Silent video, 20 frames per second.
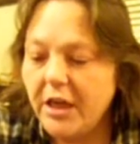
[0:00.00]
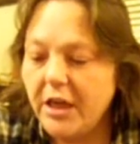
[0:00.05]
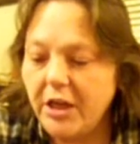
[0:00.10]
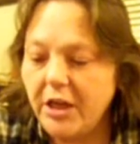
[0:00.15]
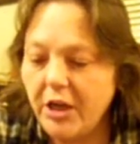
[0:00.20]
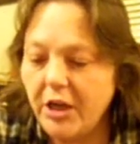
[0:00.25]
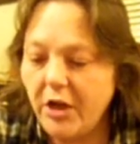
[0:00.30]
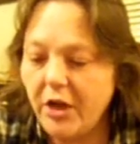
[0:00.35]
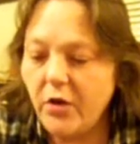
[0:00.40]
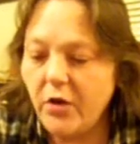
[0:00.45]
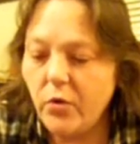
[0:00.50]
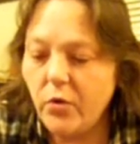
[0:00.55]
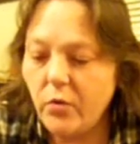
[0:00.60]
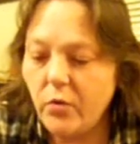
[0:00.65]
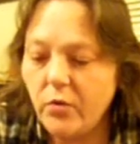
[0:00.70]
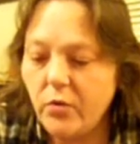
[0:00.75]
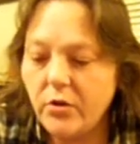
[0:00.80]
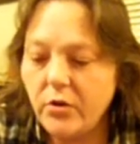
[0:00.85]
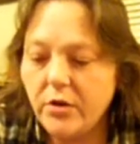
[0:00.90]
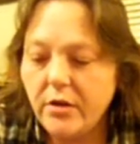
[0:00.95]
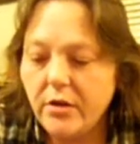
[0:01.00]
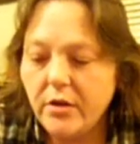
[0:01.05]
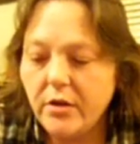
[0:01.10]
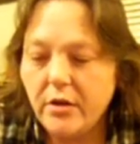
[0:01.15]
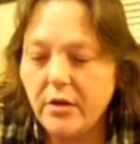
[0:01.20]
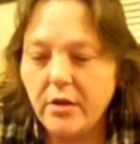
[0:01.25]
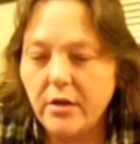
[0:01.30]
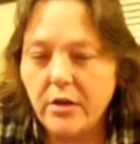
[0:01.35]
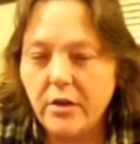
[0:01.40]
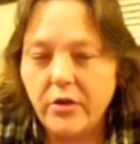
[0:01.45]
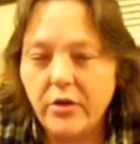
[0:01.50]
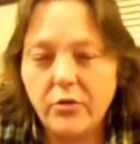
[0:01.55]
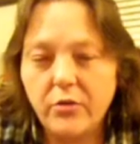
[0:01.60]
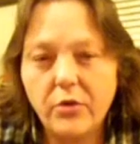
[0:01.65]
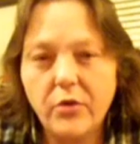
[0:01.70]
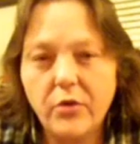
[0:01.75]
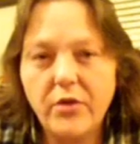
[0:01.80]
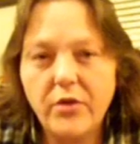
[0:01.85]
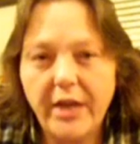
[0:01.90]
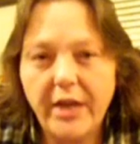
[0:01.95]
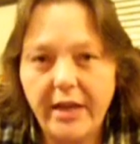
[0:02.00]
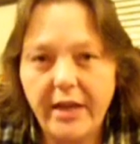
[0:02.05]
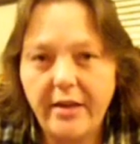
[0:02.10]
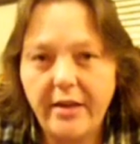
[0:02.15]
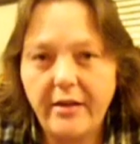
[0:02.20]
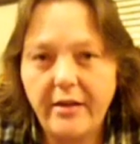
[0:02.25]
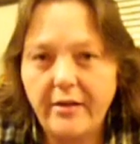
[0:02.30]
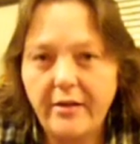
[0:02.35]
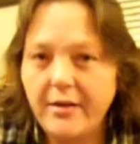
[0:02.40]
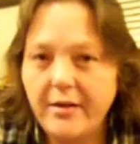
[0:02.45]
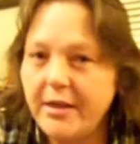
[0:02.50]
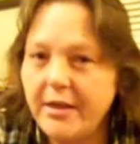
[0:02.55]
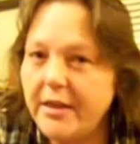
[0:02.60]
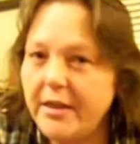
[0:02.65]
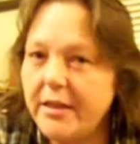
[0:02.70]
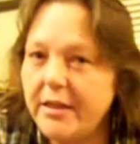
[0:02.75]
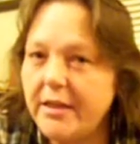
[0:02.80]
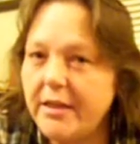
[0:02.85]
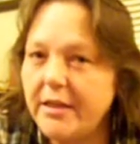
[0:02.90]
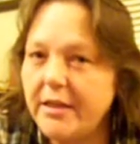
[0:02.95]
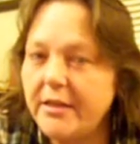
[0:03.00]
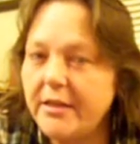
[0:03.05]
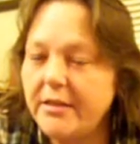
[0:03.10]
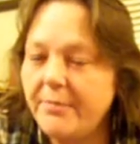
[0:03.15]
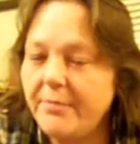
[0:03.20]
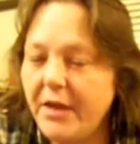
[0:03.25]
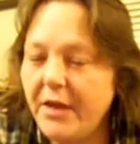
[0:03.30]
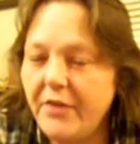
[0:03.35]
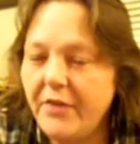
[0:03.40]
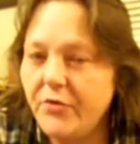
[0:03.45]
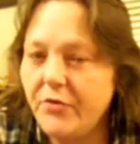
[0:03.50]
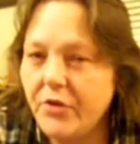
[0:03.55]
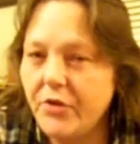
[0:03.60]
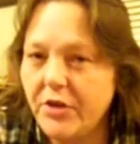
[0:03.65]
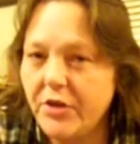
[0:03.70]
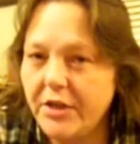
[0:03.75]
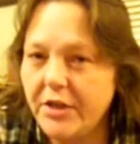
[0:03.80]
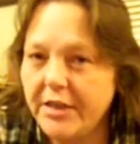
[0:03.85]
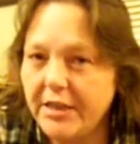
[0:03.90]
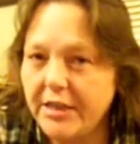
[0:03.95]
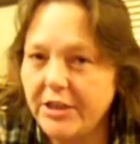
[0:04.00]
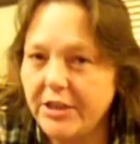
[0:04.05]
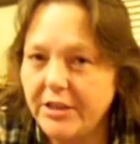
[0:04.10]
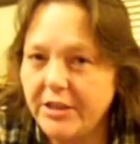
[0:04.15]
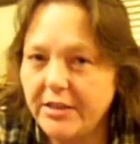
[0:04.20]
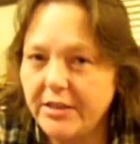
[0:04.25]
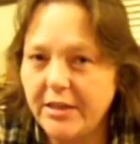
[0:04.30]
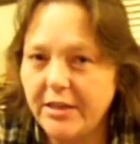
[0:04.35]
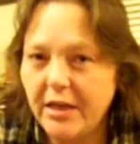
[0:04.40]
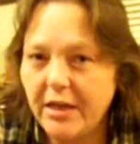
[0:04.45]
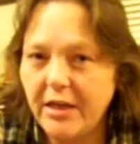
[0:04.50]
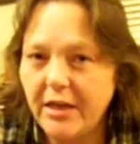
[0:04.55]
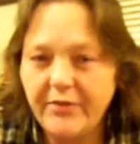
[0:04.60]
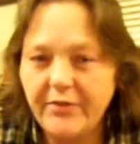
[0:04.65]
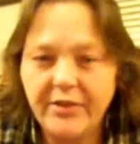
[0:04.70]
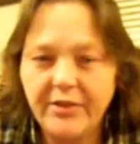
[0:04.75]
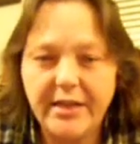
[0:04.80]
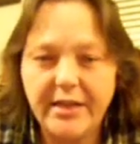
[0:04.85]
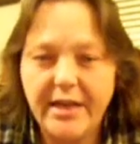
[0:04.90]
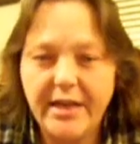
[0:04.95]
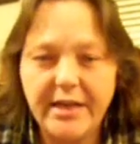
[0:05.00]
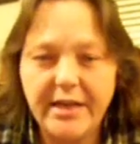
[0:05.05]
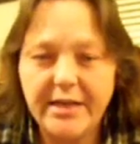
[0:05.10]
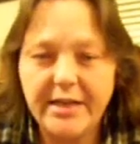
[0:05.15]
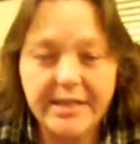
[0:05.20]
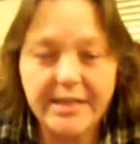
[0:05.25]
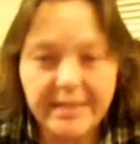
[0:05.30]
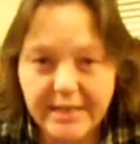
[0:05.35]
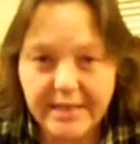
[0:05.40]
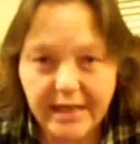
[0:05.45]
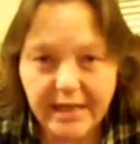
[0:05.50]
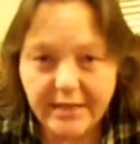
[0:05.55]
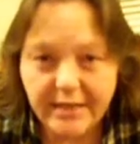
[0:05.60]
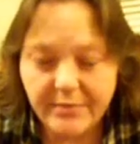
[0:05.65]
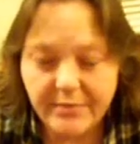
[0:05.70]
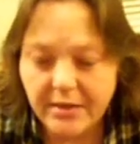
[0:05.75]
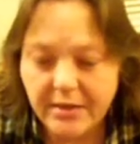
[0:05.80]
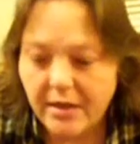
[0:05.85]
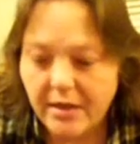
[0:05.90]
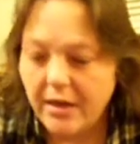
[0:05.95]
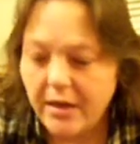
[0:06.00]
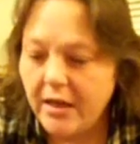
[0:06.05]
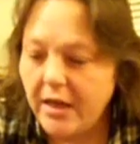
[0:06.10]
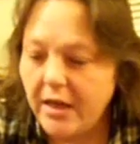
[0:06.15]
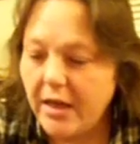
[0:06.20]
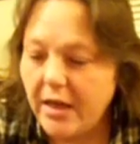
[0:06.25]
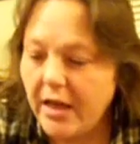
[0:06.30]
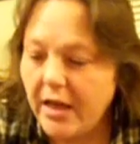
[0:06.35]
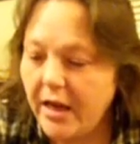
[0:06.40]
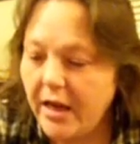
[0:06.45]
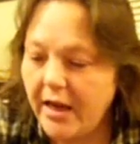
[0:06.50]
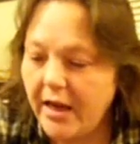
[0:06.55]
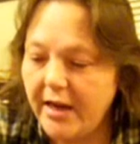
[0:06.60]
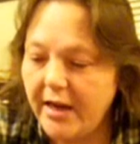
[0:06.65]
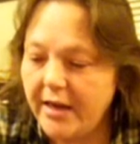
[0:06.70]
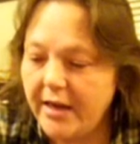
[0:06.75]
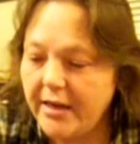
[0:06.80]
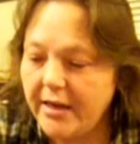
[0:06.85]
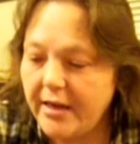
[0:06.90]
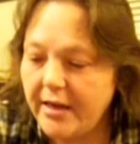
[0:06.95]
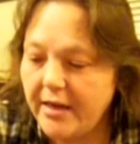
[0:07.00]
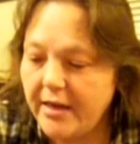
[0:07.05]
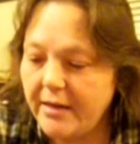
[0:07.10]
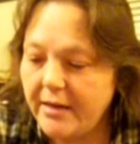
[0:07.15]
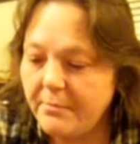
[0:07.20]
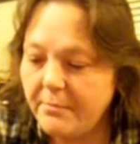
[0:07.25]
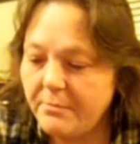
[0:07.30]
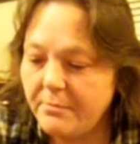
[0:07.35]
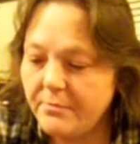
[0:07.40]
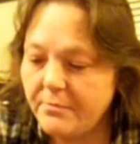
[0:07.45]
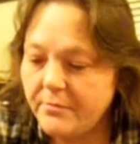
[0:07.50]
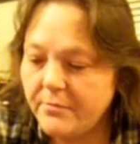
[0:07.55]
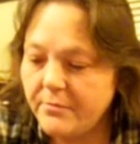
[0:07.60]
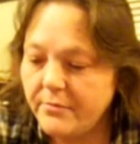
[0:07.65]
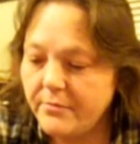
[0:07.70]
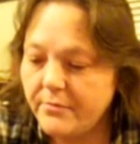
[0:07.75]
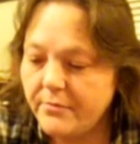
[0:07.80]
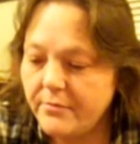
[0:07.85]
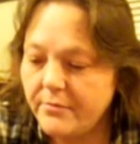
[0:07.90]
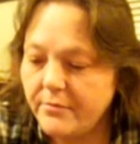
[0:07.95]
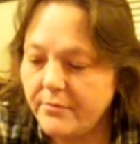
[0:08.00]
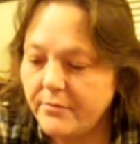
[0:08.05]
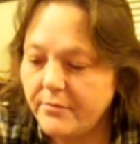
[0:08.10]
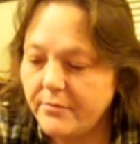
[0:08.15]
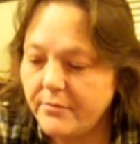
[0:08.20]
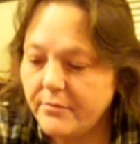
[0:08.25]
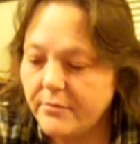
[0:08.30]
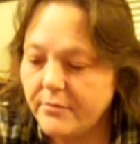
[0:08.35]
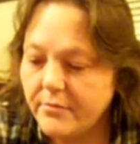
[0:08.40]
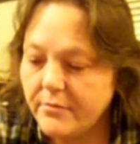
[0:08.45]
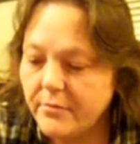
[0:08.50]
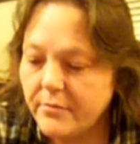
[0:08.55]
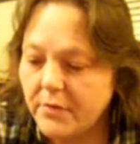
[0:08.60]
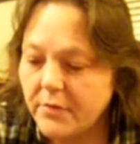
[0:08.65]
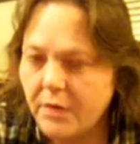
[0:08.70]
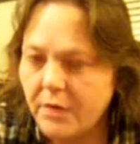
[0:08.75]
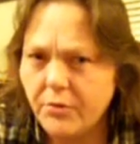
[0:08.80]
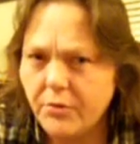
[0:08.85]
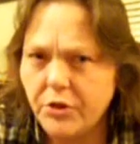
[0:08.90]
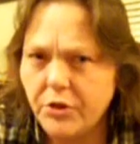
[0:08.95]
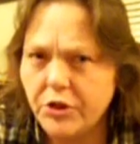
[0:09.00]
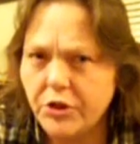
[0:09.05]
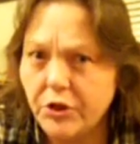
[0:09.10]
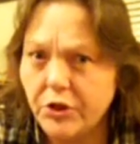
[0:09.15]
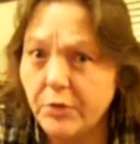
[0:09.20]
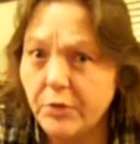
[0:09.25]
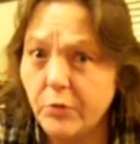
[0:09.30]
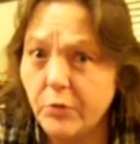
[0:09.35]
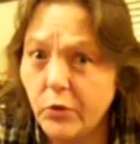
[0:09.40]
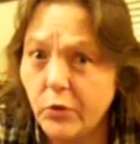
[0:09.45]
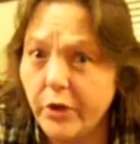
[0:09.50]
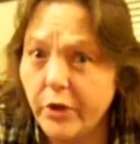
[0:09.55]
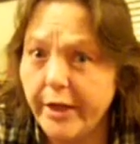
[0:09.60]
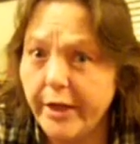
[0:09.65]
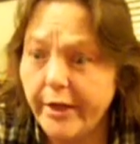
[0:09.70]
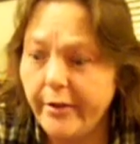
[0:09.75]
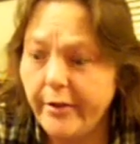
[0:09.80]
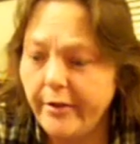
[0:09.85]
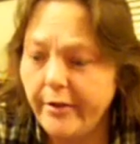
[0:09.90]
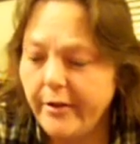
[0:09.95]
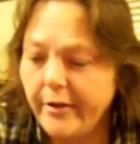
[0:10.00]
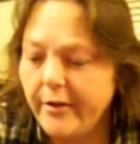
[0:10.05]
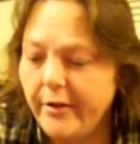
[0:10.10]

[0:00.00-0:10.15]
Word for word: you know, the road to hell is paved with good intentions, and I've said that a dozen times, and um, I'm pretty sure I'm going to hell.